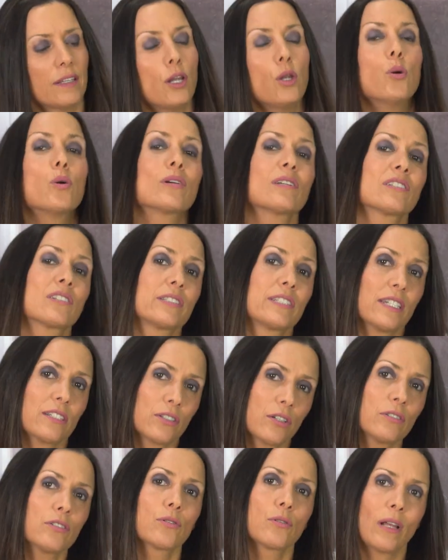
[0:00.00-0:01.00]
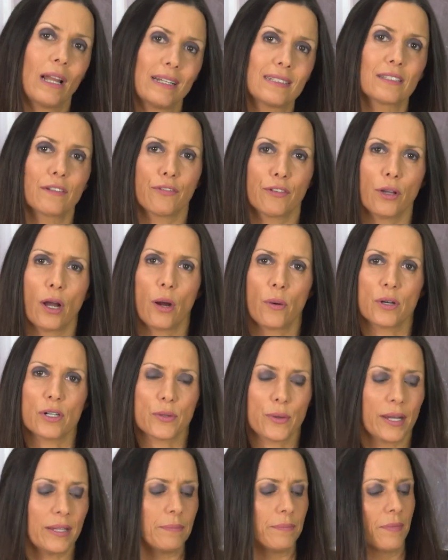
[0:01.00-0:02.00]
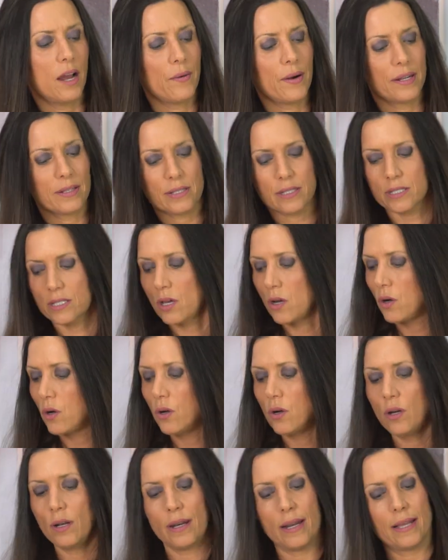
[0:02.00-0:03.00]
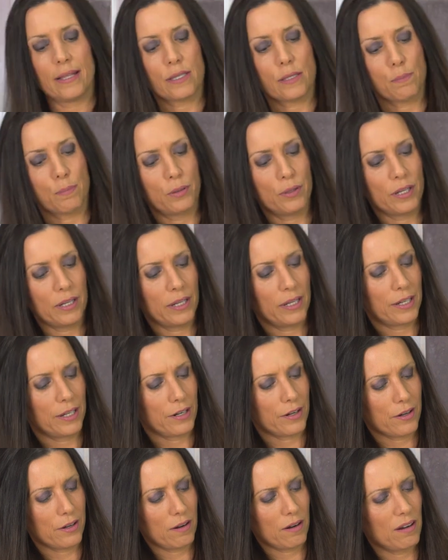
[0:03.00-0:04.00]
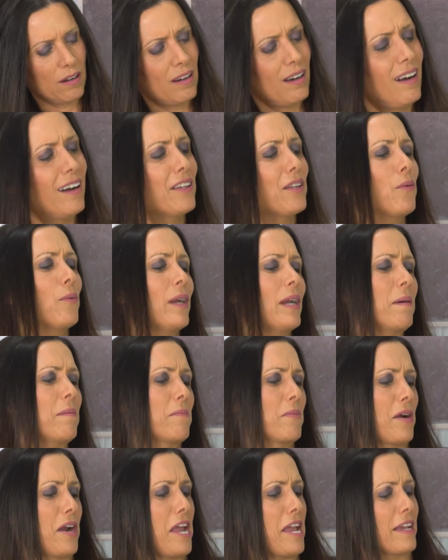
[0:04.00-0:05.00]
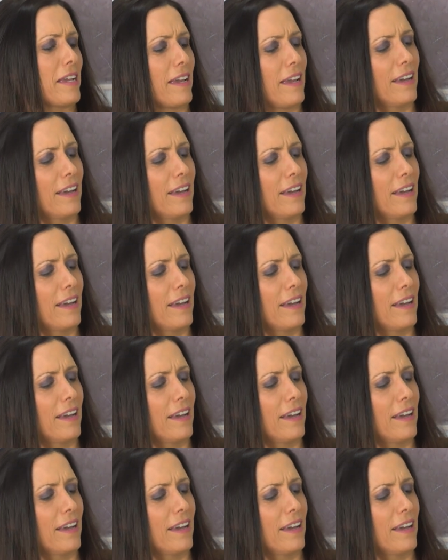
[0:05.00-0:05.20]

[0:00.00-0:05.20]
the look is just going to last a few hours, right? All right, so let's put it here. Oh, I don't want to break